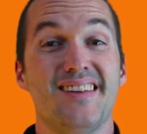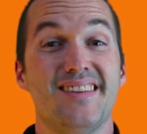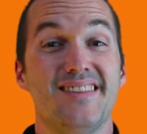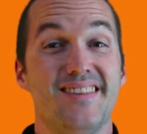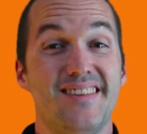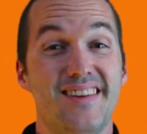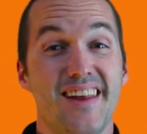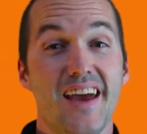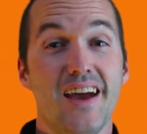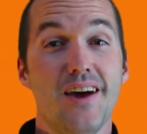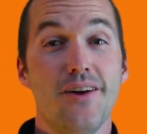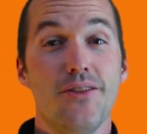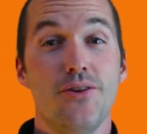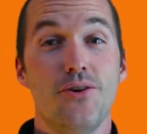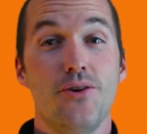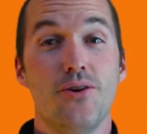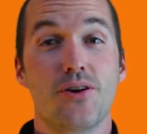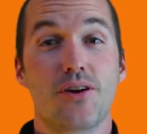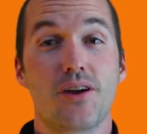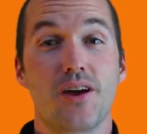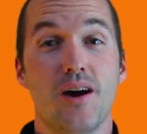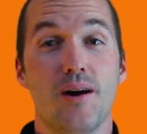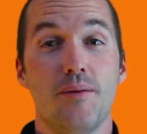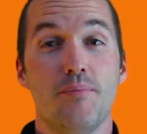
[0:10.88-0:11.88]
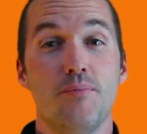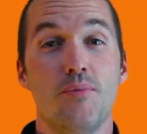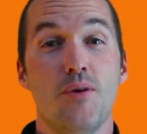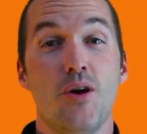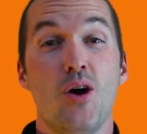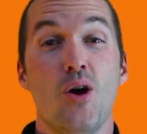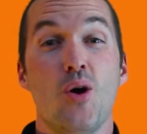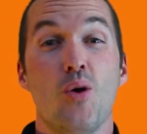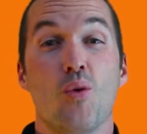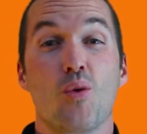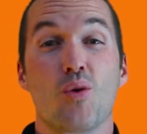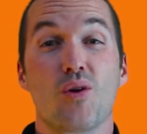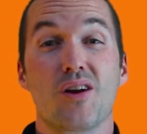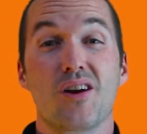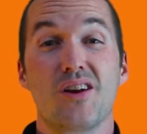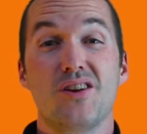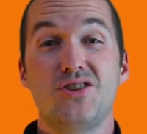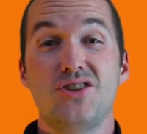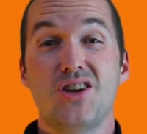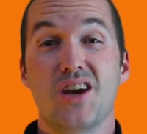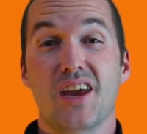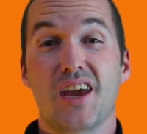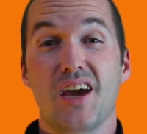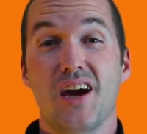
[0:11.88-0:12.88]
Today on The Hookup, we're going to
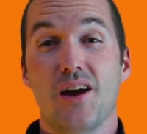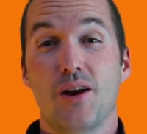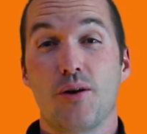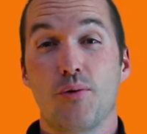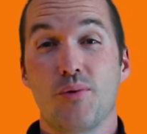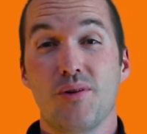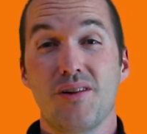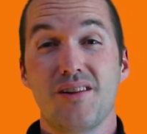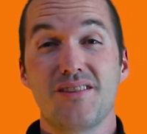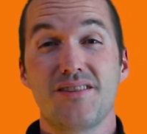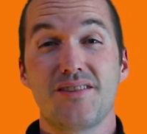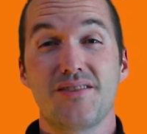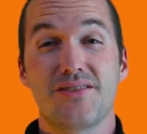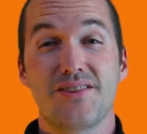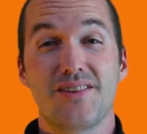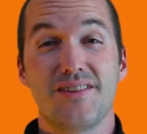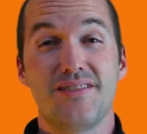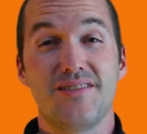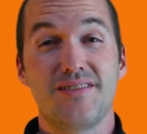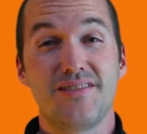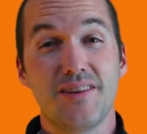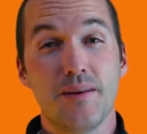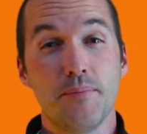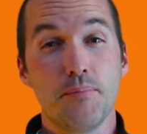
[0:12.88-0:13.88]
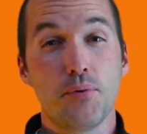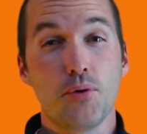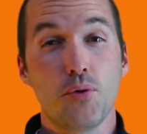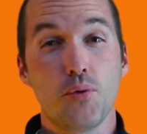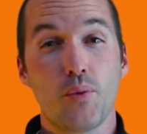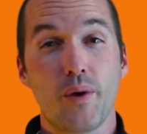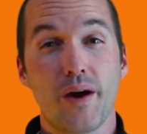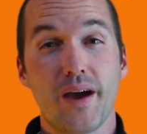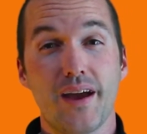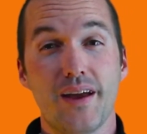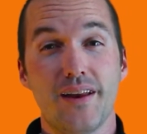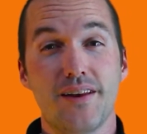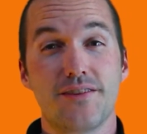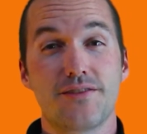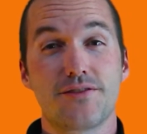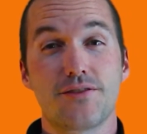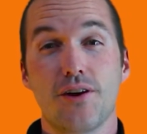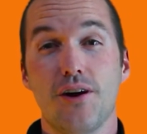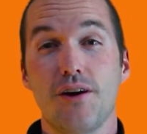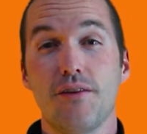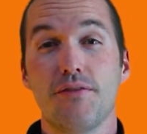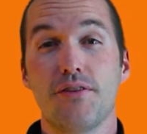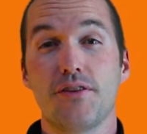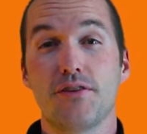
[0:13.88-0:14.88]
check out a relatively simple way to
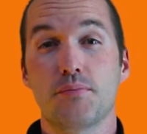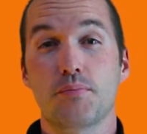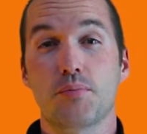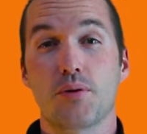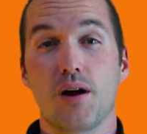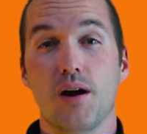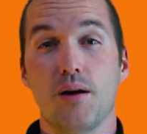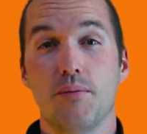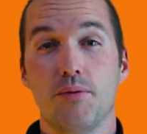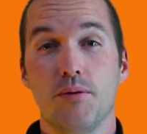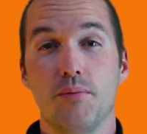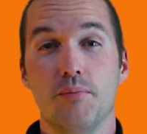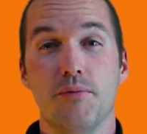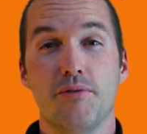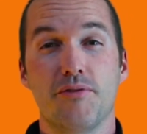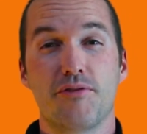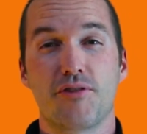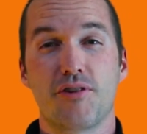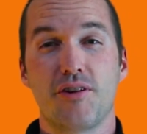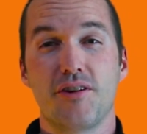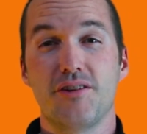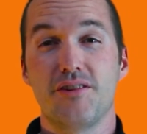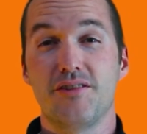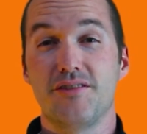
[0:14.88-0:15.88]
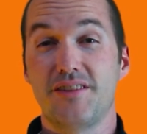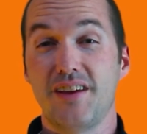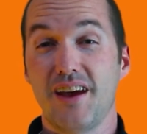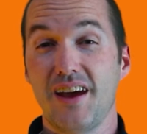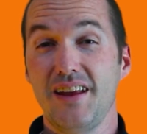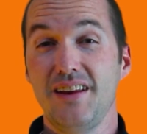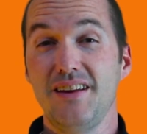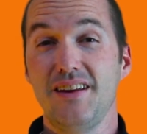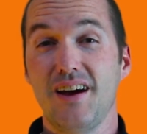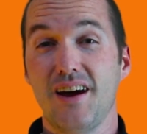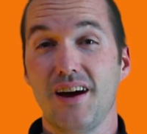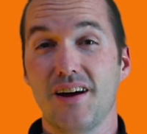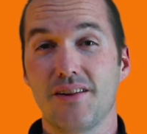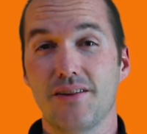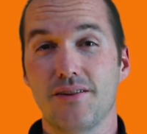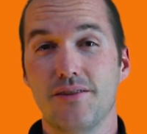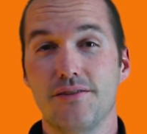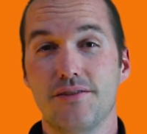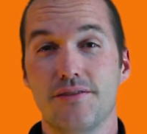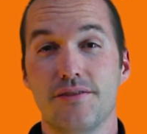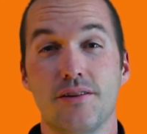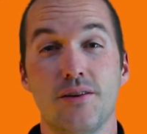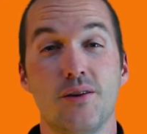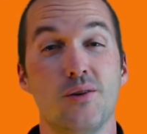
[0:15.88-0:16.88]
solve this problem for under
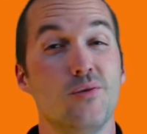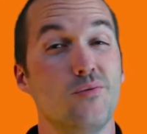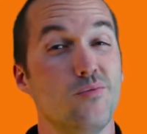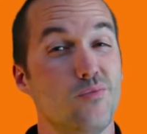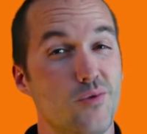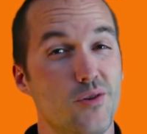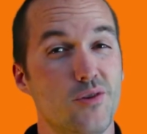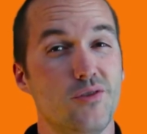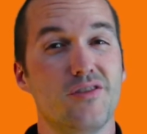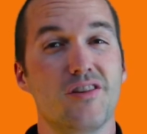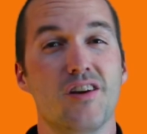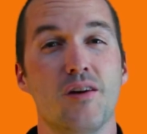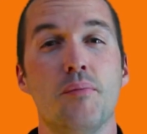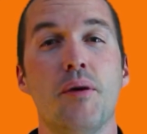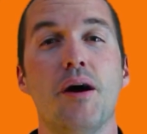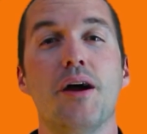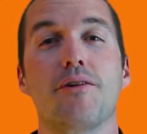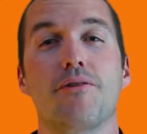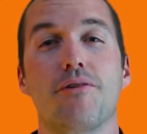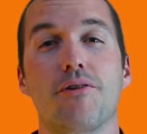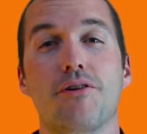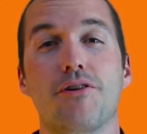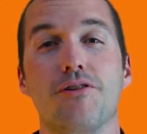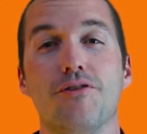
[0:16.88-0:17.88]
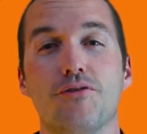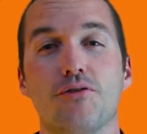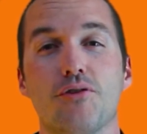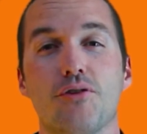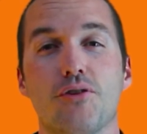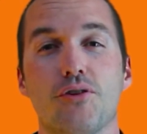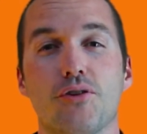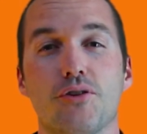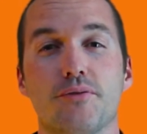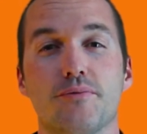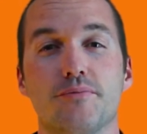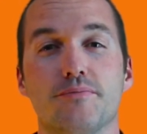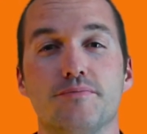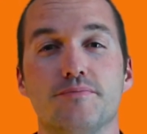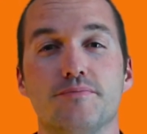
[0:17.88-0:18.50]
$10 using a microcontroller.